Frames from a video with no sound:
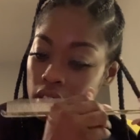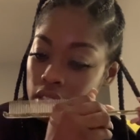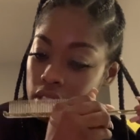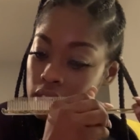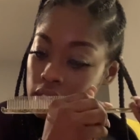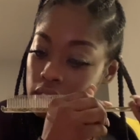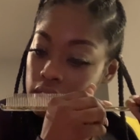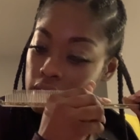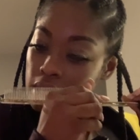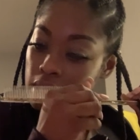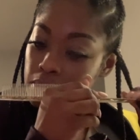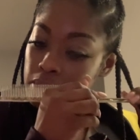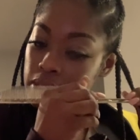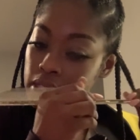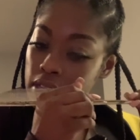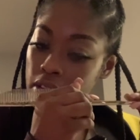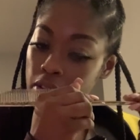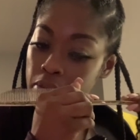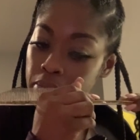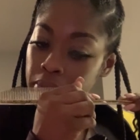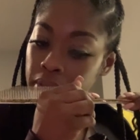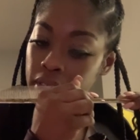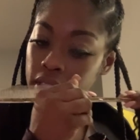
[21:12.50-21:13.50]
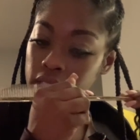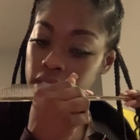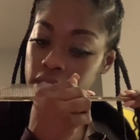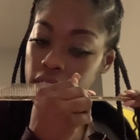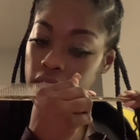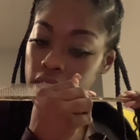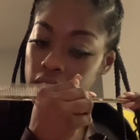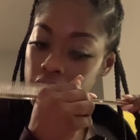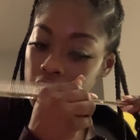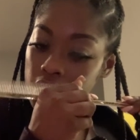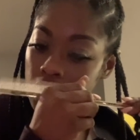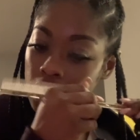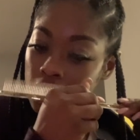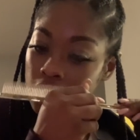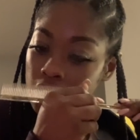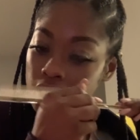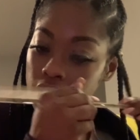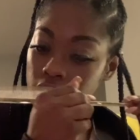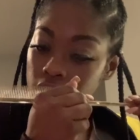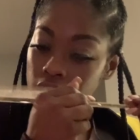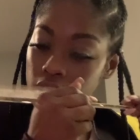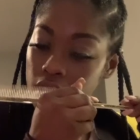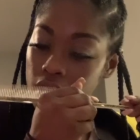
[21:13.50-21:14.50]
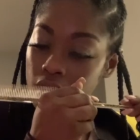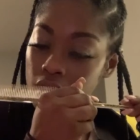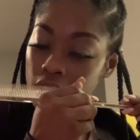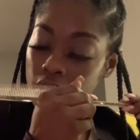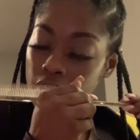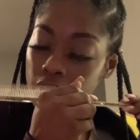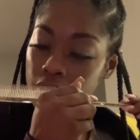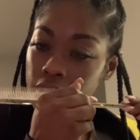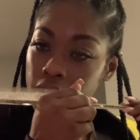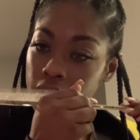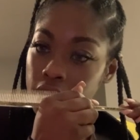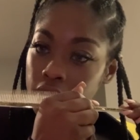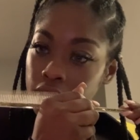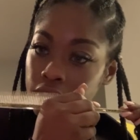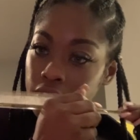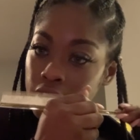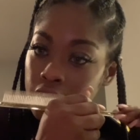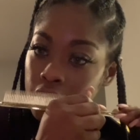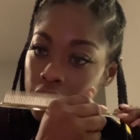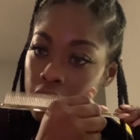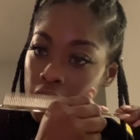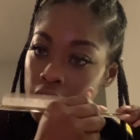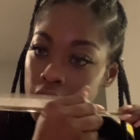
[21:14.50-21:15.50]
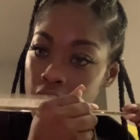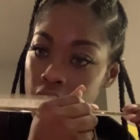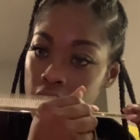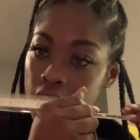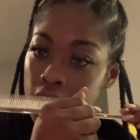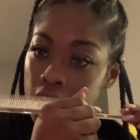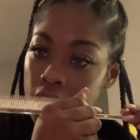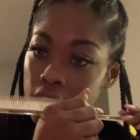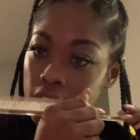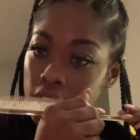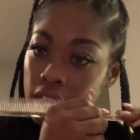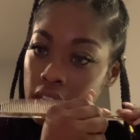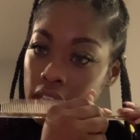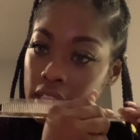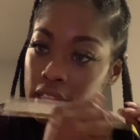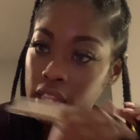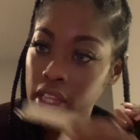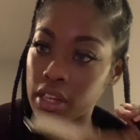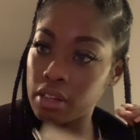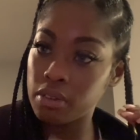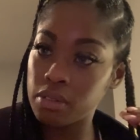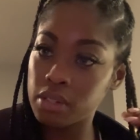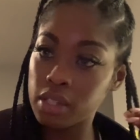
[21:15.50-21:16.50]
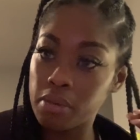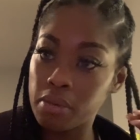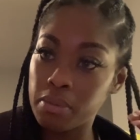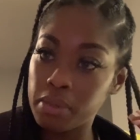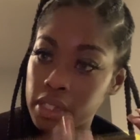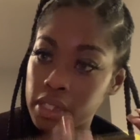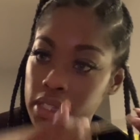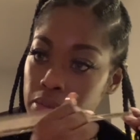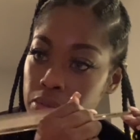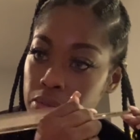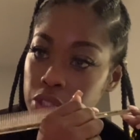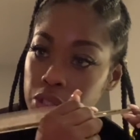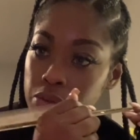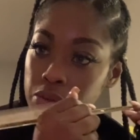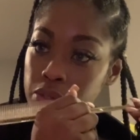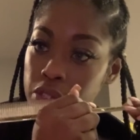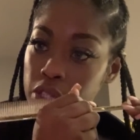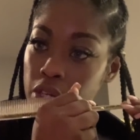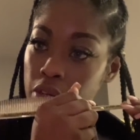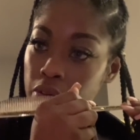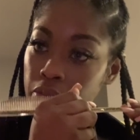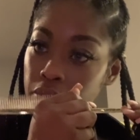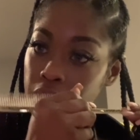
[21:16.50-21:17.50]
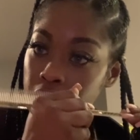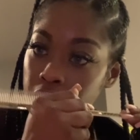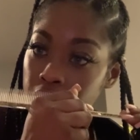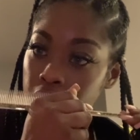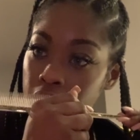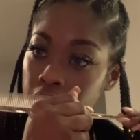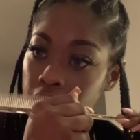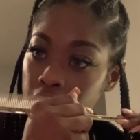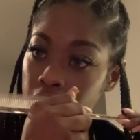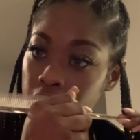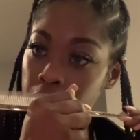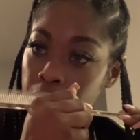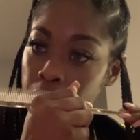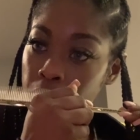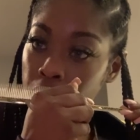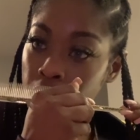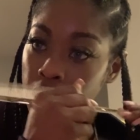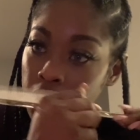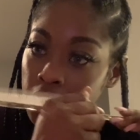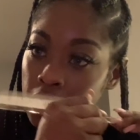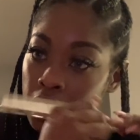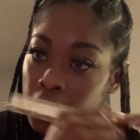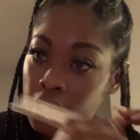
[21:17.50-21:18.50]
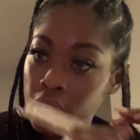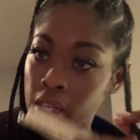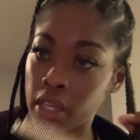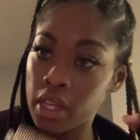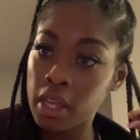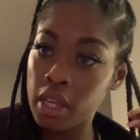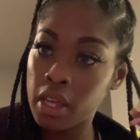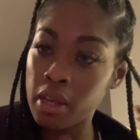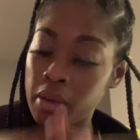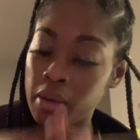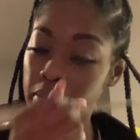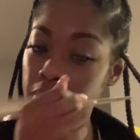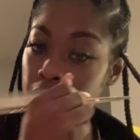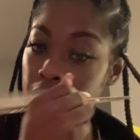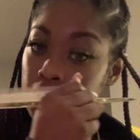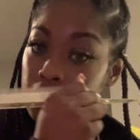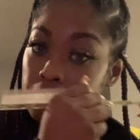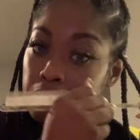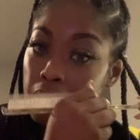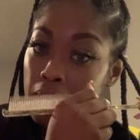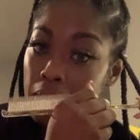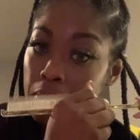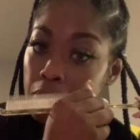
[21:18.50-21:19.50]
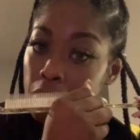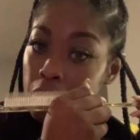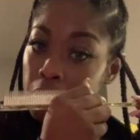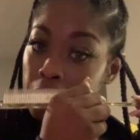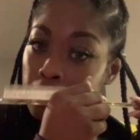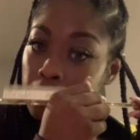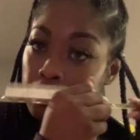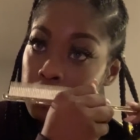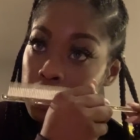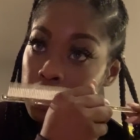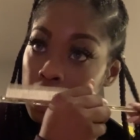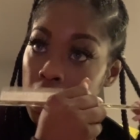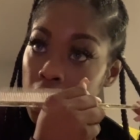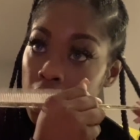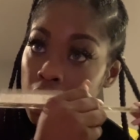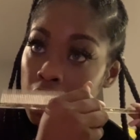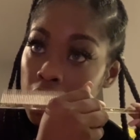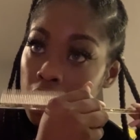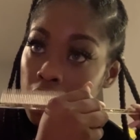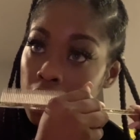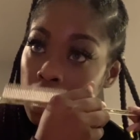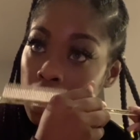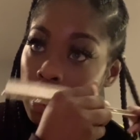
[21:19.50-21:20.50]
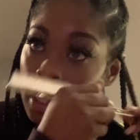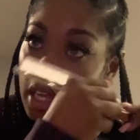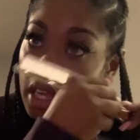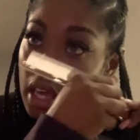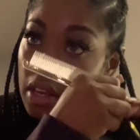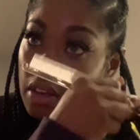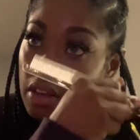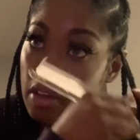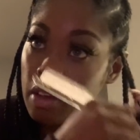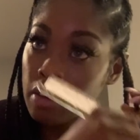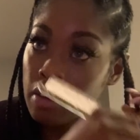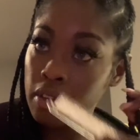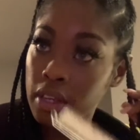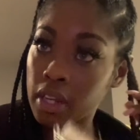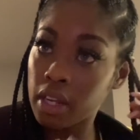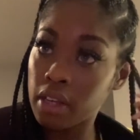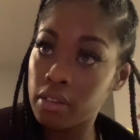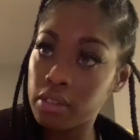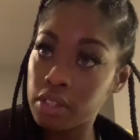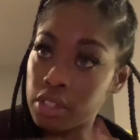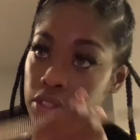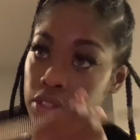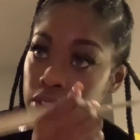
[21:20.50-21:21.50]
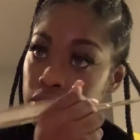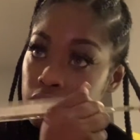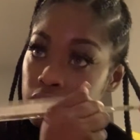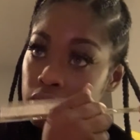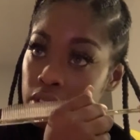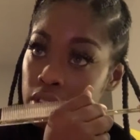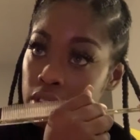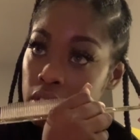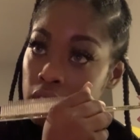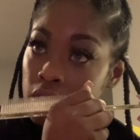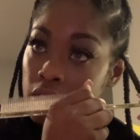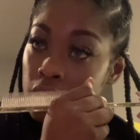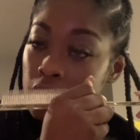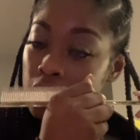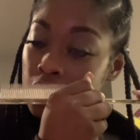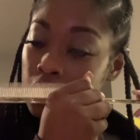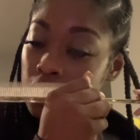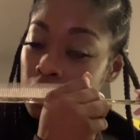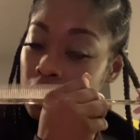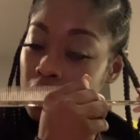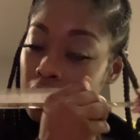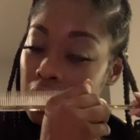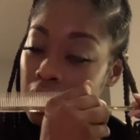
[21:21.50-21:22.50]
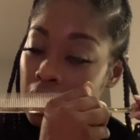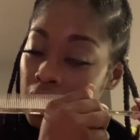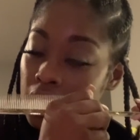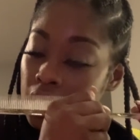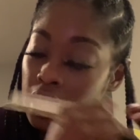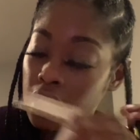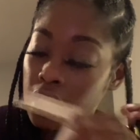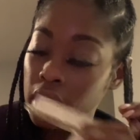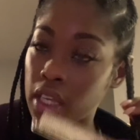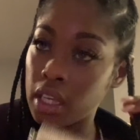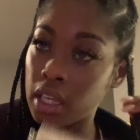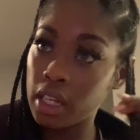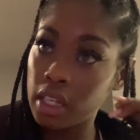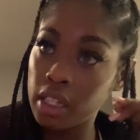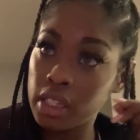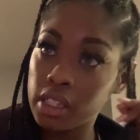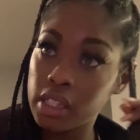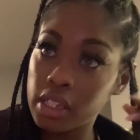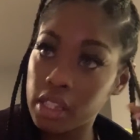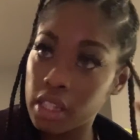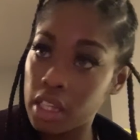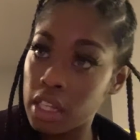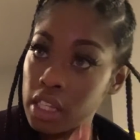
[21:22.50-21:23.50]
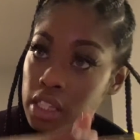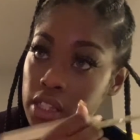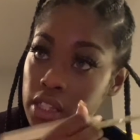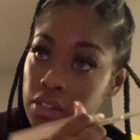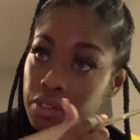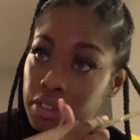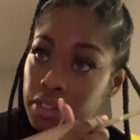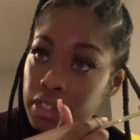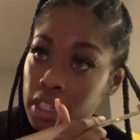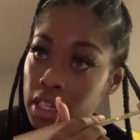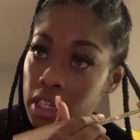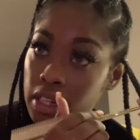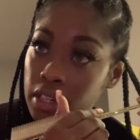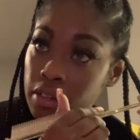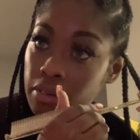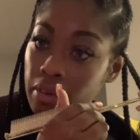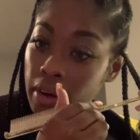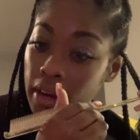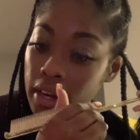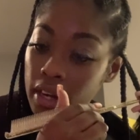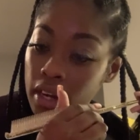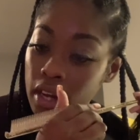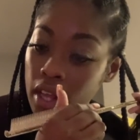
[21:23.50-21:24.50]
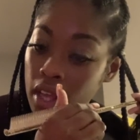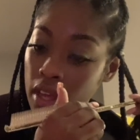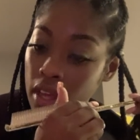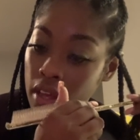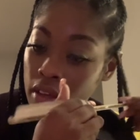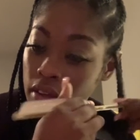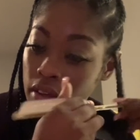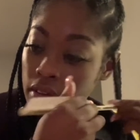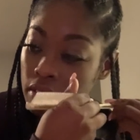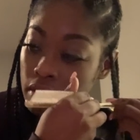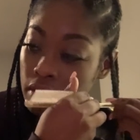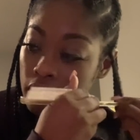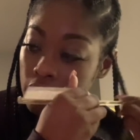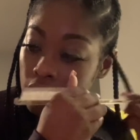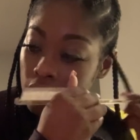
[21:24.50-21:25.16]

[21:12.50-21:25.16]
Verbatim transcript: So something told me to text her or whatever. And I thought it was going to be something she was going to read in the morning because my appointment was at 8. And y'all know I don't get out till late. And it's, it's 3.30 right now.